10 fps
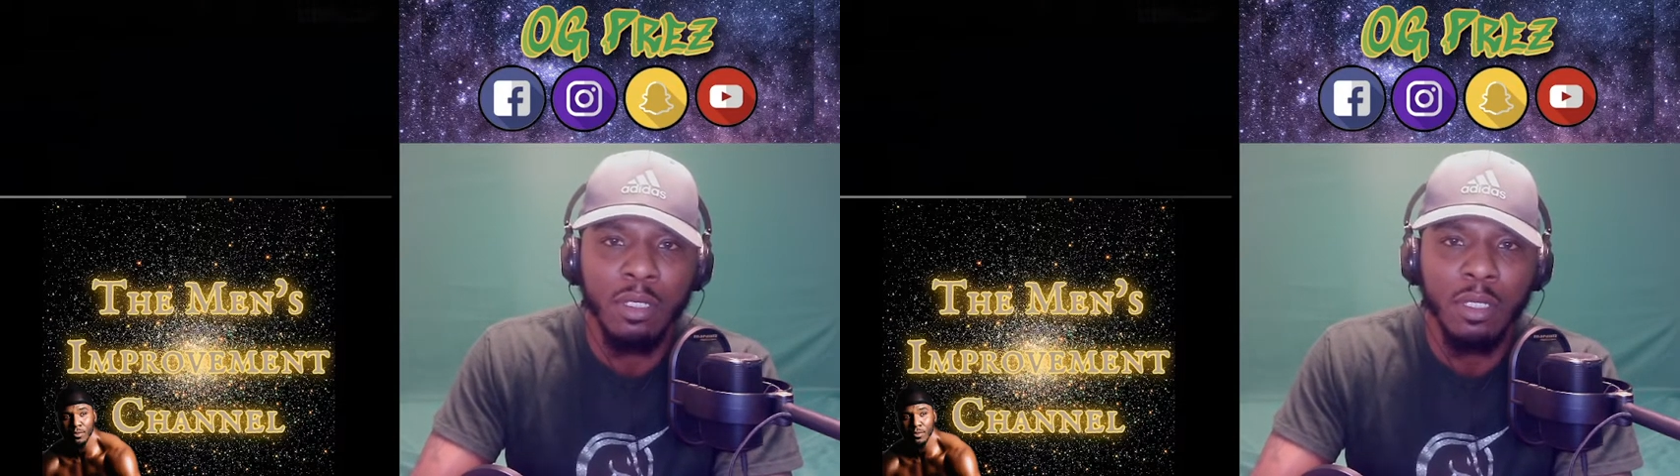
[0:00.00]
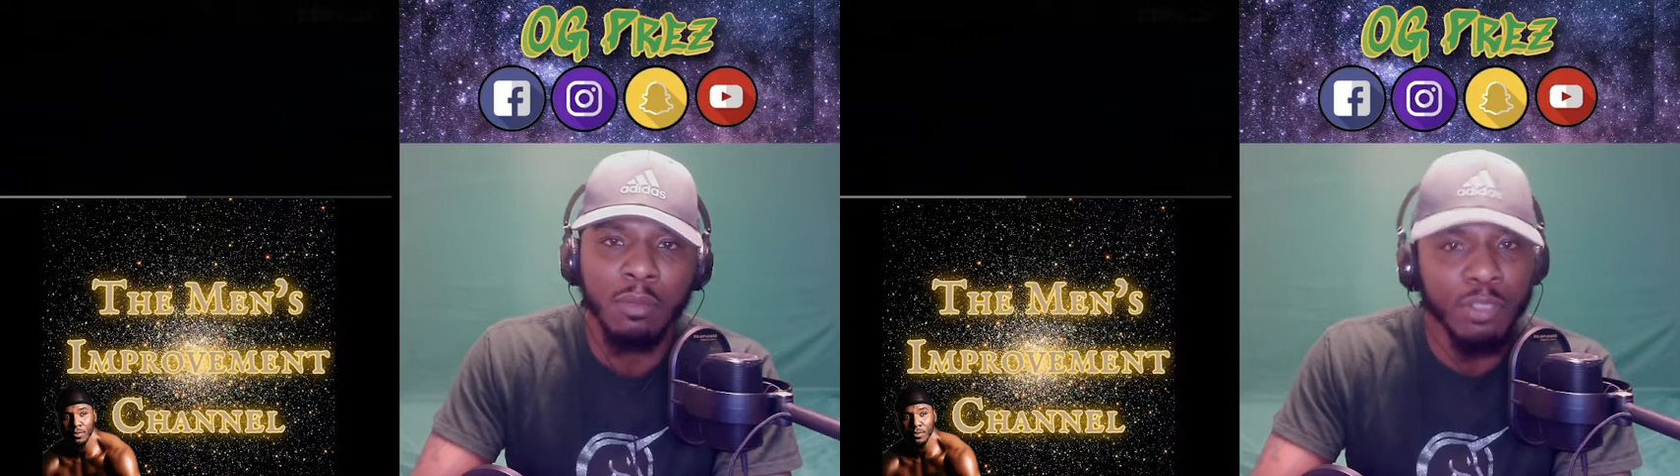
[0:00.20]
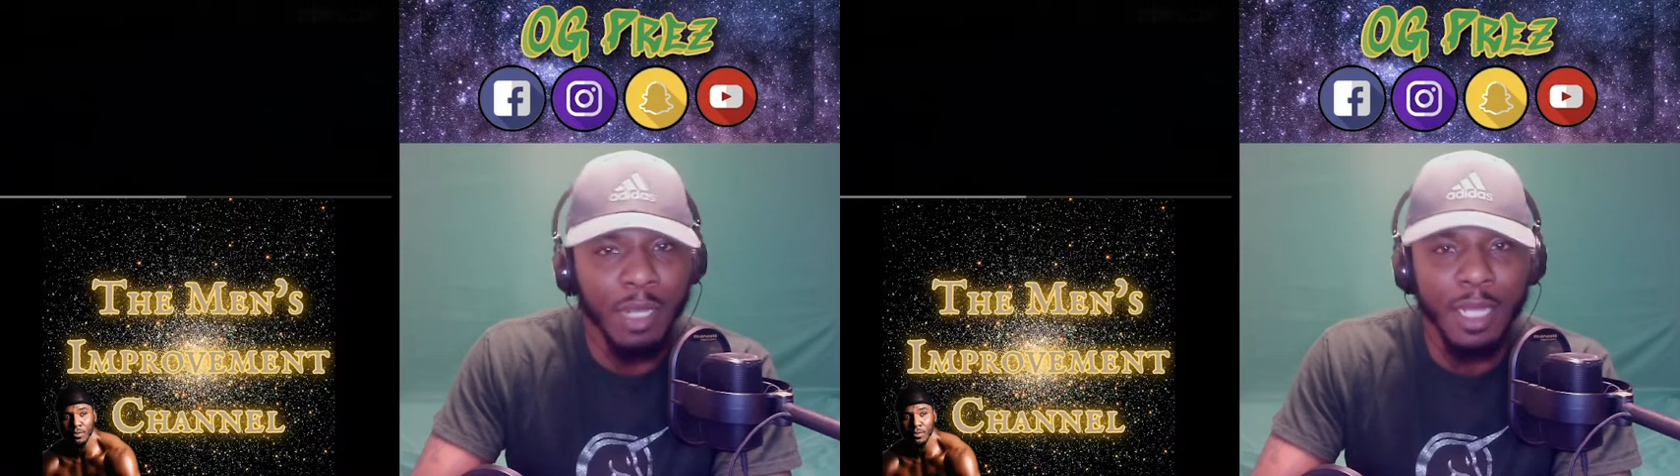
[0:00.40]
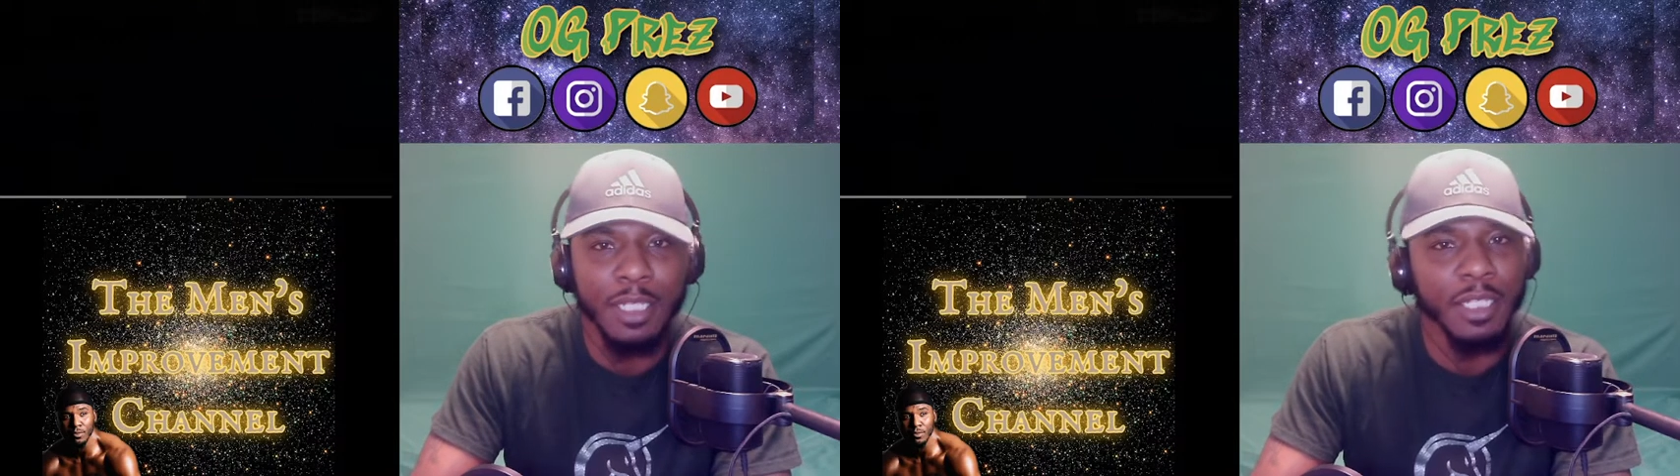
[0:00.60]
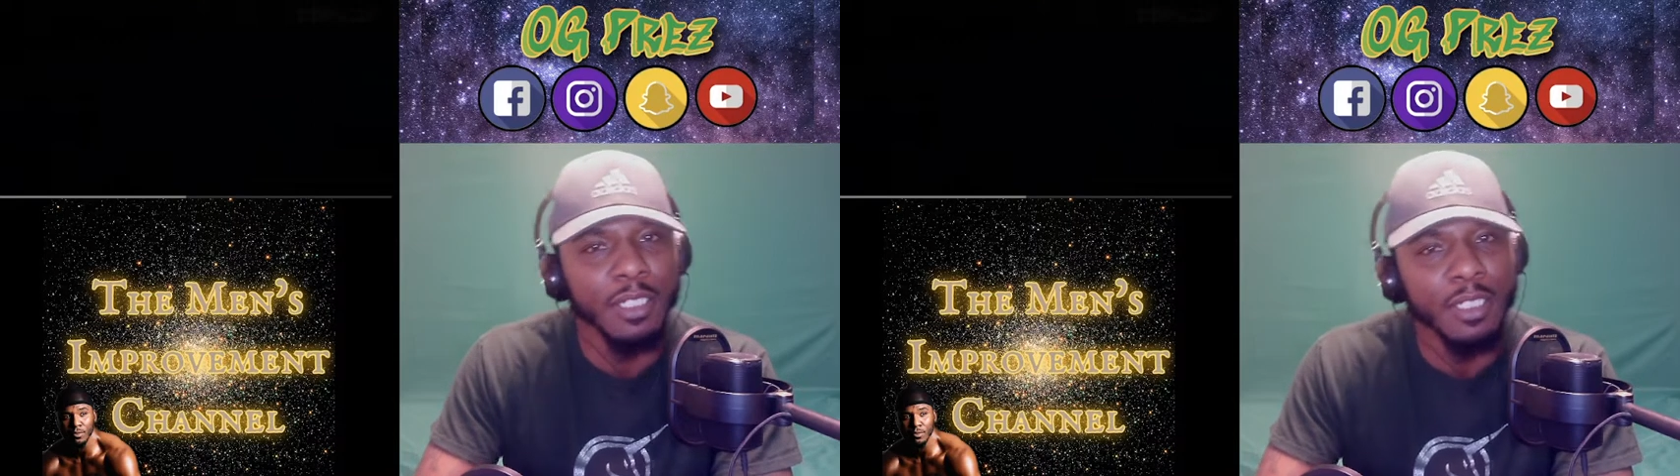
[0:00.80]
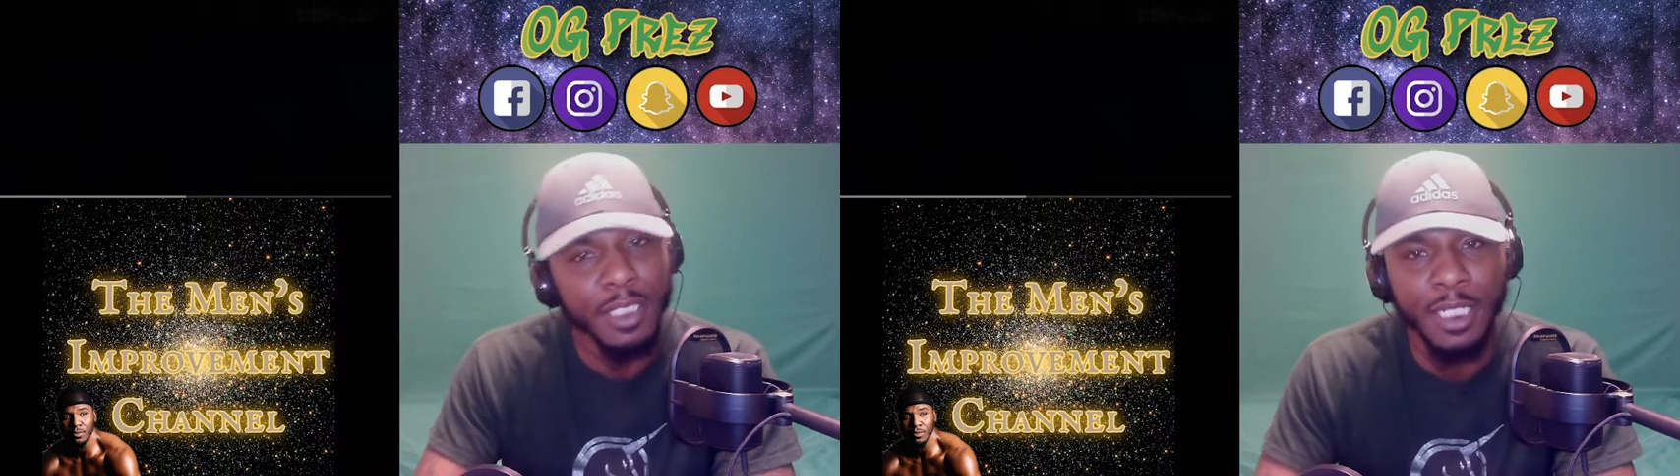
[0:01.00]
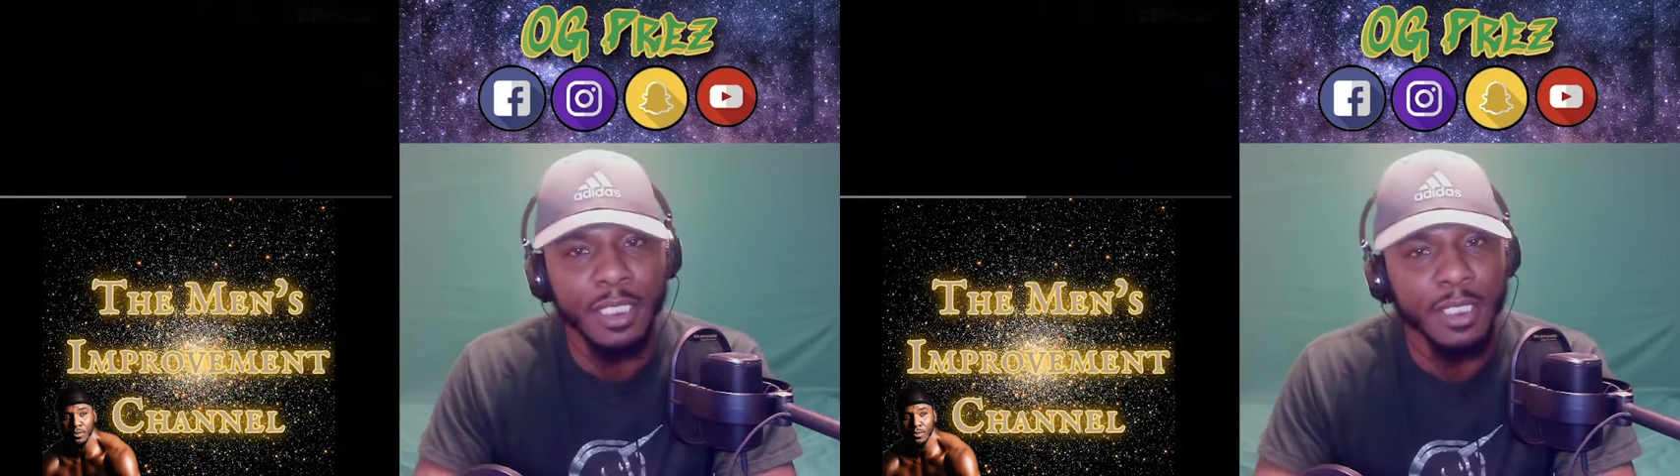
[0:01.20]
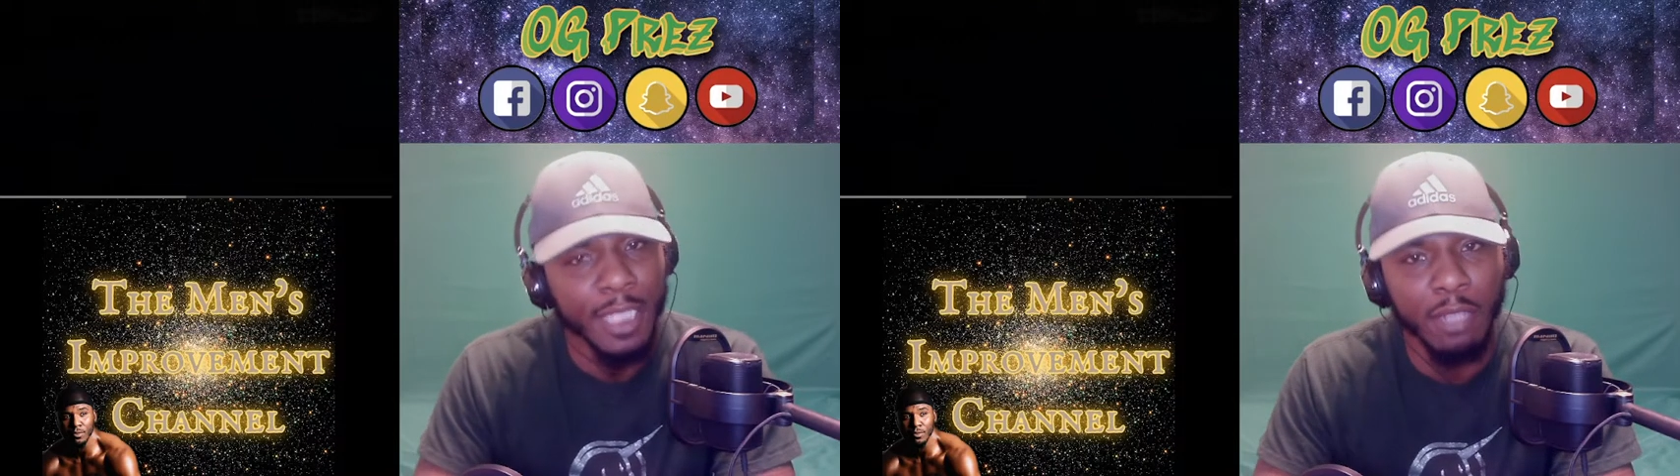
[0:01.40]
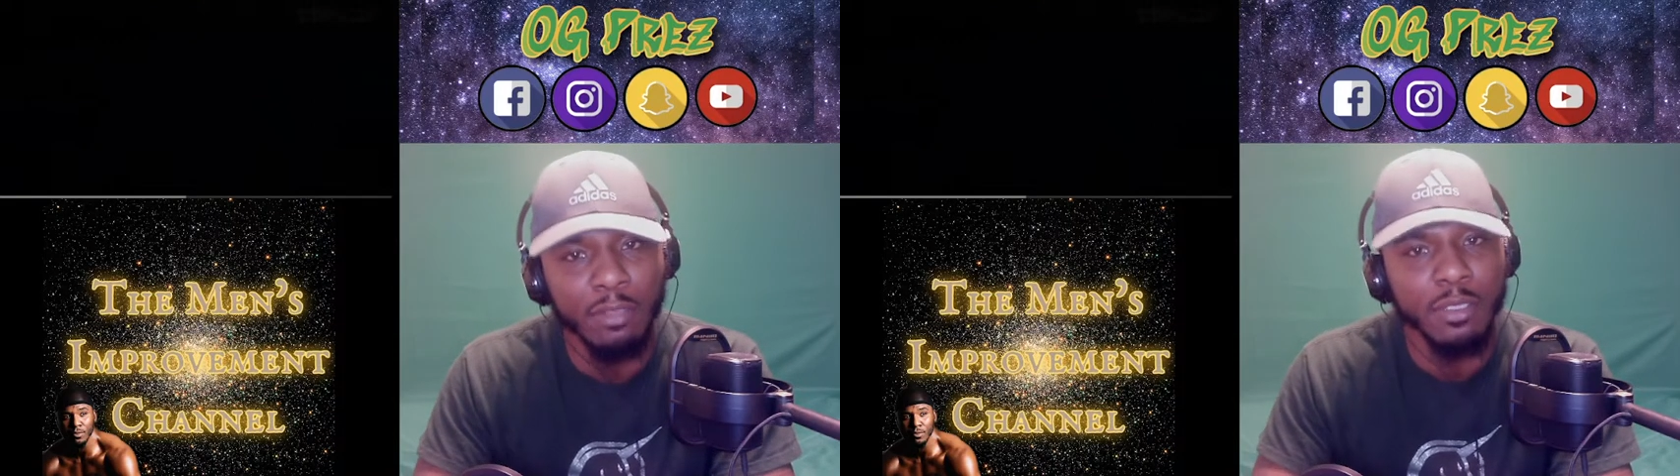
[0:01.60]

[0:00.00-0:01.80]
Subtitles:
I'm trying to get to 10,000